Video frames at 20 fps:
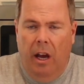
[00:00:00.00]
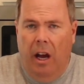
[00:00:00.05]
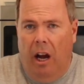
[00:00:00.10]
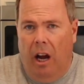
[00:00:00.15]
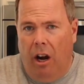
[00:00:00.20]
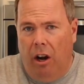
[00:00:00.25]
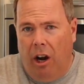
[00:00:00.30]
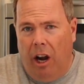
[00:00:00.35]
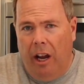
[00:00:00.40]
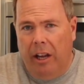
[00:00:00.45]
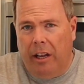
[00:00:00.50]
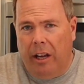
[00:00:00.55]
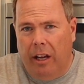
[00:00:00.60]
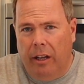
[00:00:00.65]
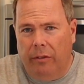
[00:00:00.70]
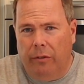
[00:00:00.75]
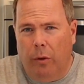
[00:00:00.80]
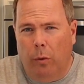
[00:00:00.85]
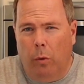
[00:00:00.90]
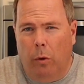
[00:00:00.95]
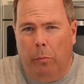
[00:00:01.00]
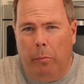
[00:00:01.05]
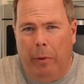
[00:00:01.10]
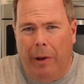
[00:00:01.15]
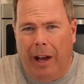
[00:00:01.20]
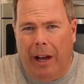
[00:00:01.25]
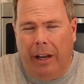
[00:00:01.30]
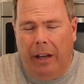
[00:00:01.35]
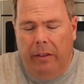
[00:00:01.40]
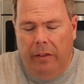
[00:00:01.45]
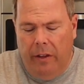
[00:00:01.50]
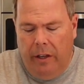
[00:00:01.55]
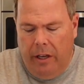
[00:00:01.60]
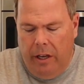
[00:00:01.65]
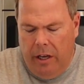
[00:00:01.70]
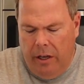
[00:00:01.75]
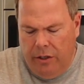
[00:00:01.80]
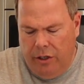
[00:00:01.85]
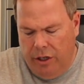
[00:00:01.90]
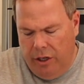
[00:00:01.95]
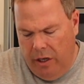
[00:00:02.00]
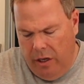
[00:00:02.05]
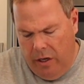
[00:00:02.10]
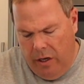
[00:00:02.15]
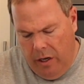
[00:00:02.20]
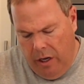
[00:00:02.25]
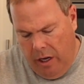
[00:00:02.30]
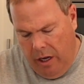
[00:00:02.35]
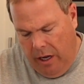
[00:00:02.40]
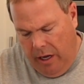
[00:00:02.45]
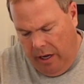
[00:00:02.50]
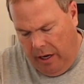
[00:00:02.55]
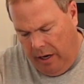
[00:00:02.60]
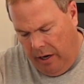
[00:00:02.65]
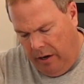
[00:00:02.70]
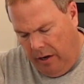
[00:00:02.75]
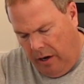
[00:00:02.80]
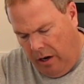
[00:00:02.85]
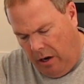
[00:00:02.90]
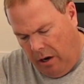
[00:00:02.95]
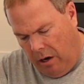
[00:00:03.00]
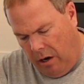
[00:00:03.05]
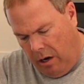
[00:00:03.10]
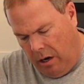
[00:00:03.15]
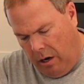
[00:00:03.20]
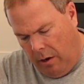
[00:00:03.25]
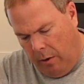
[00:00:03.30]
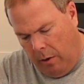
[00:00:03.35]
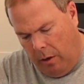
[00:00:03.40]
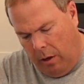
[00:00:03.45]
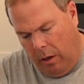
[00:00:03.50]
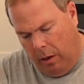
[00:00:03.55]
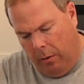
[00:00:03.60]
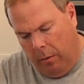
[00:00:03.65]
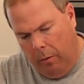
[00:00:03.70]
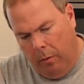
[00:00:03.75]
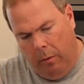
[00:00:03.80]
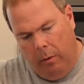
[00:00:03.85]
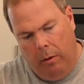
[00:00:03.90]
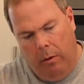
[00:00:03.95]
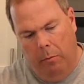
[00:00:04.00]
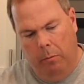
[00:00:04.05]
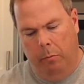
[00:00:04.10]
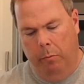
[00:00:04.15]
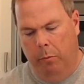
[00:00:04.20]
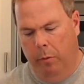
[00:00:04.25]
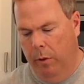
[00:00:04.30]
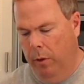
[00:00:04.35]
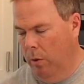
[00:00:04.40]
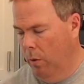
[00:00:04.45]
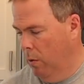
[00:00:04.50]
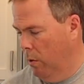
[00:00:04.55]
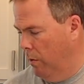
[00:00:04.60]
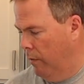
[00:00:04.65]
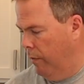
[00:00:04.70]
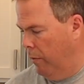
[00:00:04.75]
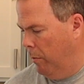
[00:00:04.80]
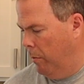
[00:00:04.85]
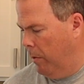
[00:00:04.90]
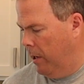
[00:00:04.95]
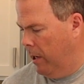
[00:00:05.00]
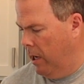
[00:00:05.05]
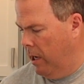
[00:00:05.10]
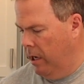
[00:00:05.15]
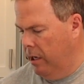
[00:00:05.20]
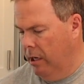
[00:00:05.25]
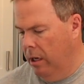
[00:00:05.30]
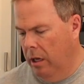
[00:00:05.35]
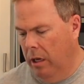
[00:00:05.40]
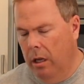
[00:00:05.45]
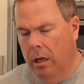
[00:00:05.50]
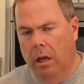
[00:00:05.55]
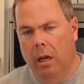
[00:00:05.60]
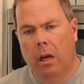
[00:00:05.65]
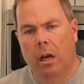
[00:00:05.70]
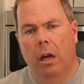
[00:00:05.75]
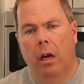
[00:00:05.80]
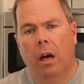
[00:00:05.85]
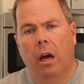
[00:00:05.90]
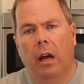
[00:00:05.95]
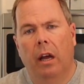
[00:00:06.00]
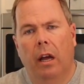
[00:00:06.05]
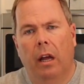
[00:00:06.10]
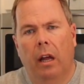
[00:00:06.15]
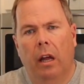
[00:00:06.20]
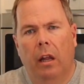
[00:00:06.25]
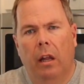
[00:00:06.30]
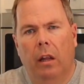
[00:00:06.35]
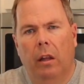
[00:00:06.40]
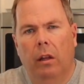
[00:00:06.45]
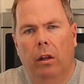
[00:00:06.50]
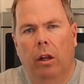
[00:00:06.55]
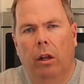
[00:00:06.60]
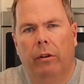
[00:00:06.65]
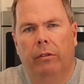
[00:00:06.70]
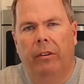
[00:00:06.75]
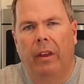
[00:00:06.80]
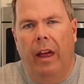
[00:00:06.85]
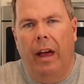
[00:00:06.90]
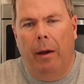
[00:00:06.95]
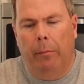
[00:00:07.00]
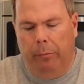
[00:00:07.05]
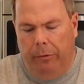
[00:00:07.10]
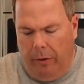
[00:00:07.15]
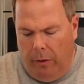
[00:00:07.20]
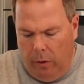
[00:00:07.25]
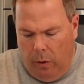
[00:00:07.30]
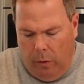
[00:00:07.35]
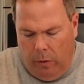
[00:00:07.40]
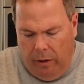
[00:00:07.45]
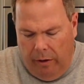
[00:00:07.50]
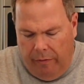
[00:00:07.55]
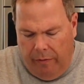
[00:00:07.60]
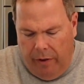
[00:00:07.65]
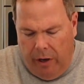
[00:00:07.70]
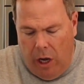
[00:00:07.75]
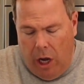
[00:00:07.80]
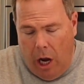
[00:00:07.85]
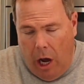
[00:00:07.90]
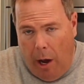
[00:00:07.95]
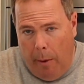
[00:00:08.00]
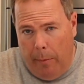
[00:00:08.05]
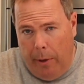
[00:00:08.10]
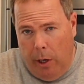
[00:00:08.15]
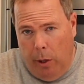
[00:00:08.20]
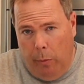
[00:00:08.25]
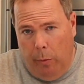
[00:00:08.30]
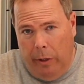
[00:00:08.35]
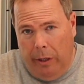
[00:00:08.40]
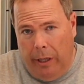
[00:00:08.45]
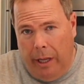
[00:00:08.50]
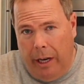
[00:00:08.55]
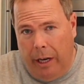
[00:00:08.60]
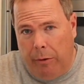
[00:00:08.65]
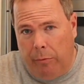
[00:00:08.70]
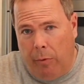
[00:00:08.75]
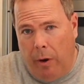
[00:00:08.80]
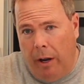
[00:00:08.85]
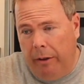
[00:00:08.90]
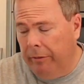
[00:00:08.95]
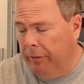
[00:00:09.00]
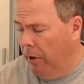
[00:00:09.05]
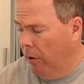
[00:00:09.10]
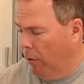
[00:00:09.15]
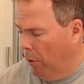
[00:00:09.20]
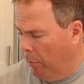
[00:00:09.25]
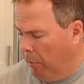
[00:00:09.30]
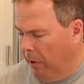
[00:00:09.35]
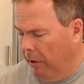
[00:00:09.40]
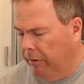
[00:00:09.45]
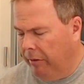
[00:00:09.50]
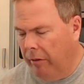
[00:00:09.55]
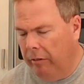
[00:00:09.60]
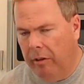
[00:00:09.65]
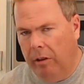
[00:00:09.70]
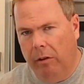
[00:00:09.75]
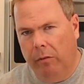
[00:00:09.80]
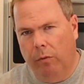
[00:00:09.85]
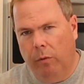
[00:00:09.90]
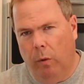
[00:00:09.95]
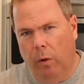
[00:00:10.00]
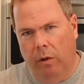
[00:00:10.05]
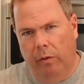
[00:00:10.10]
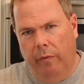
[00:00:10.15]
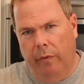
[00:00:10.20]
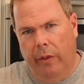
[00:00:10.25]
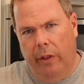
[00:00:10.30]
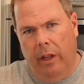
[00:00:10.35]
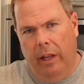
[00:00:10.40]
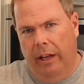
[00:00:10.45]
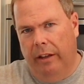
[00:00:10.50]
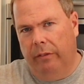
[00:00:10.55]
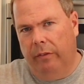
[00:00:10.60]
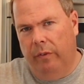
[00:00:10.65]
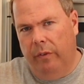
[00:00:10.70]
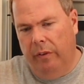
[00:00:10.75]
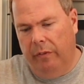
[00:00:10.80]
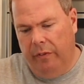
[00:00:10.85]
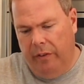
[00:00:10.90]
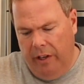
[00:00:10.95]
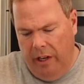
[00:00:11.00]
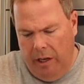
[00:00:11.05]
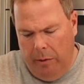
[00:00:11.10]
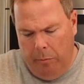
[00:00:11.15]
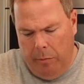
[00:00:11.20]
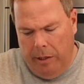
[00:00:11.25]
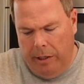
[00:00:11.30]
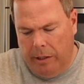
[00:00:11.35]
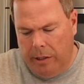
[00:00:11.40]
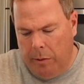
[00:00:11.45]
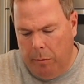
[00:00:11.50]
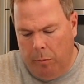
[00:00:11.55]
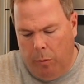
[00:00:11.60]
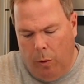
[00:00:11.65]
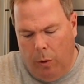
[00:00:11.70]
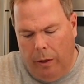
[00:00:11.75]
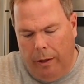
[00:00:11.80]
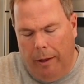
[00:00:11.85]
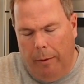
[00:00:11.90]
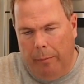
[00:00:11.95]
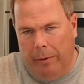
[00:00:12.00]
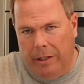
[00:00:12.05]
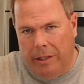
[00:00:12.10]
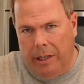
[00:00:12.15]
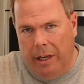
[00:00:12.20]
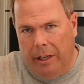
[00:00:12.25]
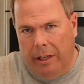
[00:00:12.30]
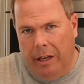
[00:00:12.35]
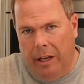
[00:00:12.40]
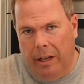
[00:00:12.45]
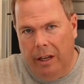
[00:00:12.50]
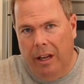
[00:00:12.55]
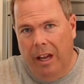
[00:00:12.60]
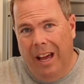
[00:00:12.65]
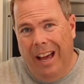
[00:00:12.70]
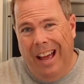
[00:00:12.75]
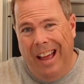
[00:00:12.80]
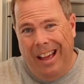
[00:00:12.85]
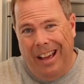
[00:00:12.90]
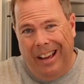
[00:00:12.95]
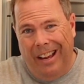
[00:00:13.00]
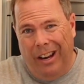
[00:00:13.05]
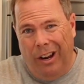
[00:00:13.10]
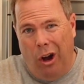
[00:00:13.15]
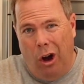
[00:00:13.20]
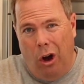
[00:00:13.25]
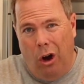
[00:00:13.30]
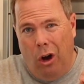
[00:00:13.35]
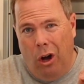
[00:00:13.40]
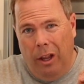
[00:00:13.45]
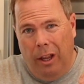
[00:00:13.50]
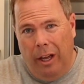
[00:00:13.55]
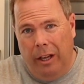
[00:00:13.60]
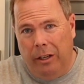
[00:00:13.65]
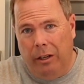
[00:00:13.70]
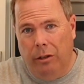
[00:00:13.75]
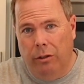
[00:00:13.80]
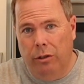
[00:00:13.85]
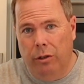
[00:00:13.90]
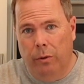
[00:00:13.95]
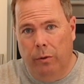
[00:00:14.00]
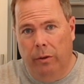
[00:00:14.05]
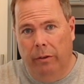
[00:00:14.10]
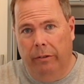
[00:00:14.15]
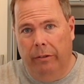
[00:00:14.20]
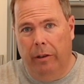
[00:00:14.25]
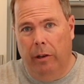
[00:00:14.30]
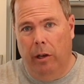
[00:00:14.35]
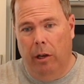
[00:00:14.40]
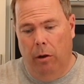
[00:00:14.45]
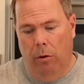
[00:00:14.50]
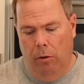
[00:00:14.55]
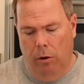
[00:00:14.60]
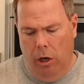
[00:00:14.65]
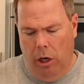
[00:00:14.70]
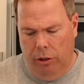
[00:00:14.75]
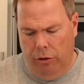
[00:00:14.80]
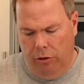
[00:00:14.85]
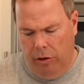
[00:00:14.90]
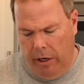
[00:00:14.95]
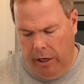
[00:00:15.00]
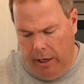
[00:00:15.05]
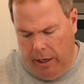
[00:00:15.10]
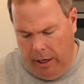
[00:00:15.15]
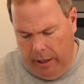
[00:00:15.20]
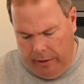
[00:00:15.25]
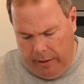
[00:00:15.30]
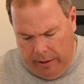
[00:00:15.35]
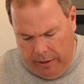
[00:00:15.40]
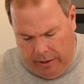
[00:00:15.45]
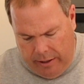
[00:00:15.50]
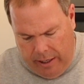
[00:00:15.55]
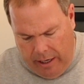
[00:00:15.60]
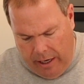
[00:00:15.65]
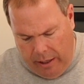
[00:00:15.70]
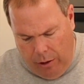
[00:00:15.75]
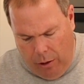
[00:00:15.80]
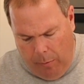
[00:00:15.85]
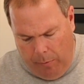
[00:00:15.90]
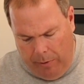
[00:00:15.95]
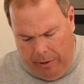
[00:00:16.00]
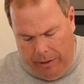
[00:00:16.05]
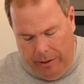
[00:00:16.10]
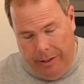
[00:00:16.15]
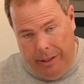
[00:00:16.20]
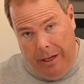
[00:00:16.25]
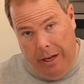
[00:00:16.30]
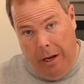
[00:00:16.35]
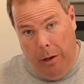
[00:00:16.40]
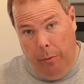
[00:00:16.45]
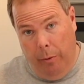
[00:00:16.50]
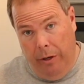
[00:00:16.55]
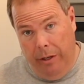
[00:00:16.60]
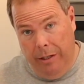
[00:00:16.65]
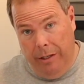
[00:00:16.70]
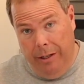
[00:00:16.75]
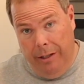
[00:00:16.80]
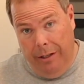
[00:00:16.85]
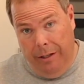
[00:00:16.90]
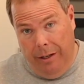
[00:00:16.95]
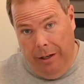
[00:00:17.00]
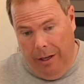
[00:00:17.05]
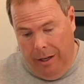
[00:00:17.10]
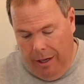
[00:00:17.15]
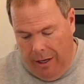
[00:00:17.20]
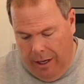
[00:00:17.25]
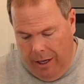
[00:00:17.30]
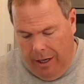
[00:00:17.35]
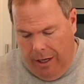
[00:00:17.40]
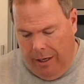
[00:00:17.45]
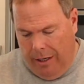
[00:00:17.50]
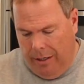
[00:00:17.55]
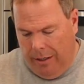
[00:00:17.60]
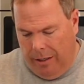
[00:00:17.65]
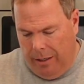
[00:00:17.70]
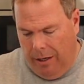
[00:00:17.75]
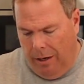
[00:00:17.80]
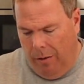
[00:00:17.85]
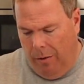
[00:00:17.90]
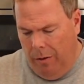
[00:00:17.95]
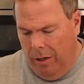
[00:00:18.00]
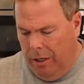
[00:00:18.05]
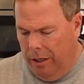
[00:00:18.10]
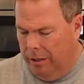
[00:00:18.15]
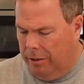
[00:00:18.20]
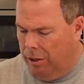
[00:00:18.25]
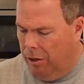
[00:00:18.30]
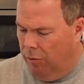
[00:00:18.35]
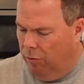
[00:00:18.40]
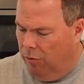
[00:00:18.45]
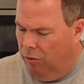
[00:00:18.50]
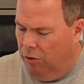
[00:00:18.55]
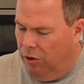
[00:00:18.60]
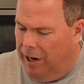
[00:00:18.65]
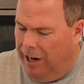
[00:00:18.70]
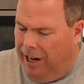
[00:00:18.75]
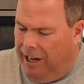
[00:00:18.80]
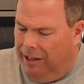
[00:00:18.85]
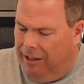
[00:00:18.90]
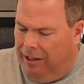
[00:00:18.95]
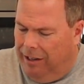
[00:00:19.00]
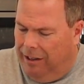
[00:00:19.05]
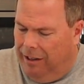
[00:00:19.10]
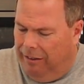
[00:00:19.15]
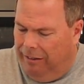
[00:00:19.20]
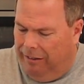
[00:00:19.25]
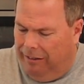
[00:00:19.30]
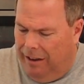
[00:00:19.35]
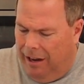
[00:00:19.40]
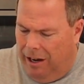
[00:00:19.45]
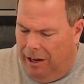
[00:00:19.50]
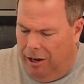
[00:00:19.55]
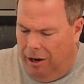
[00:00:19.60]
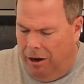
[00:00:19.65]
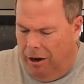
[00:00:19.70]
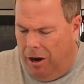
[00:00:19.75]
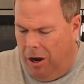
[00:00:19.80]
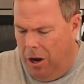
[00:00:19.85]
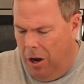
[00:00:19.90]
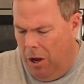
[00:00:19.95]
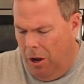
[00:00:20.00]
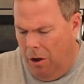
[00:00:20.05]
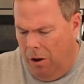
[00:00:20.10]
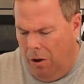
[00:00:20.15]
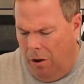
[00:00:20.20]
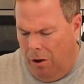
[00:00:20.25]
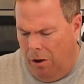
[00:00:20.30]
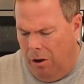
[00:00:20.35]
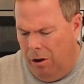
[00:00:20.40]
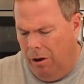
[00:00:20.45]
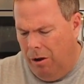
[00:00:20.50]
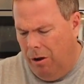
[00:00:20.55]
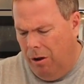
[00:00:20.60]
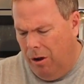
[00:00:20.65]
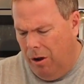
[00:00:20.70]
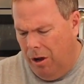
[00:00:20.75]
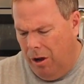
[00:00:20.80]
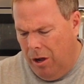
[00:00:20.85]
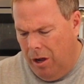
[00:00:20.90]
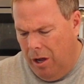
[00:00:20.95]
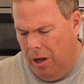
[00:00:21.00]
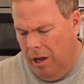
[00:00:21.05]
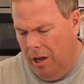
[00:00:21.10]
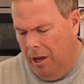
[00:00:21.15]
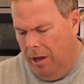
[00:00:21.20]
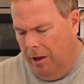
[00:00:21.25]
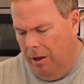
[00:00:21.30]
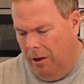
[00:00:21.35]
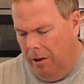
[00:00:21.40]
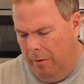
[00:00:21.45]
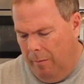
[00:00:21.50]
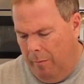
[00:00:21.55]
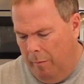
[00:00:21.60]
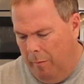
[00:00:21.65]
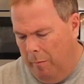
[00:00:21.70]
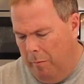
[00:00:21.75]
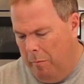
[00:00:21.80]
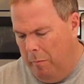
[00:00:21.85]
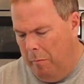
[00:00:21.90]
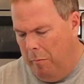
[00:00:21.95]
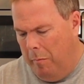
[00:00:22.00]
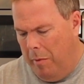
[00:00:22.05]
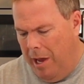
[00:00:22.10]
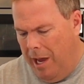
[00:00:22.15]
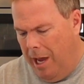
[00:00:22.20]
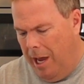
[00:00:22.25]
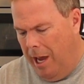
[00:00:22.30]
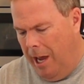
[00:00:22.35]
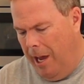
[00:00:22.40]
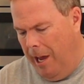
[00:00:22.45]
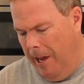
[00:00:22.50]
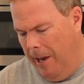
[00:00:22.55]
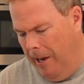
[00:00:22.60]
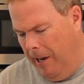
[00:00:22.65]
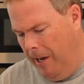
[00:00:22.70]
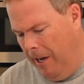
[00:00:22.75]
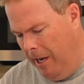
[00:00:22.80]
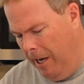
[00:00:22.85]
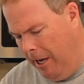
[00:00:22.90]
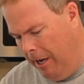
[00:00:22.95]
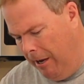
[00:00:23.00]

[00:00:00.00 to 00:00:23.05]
All right, guys, so we're back in the kitchen in our beautiful picanha. Looks absolutely phenomenal. We let it rest under a piece of tinfoil for the last 15 minutes, and boy, let me tell you, I had all I could do to sit here and not try to cut this guy open and see how we did. So let's go right to the center. Oh, man.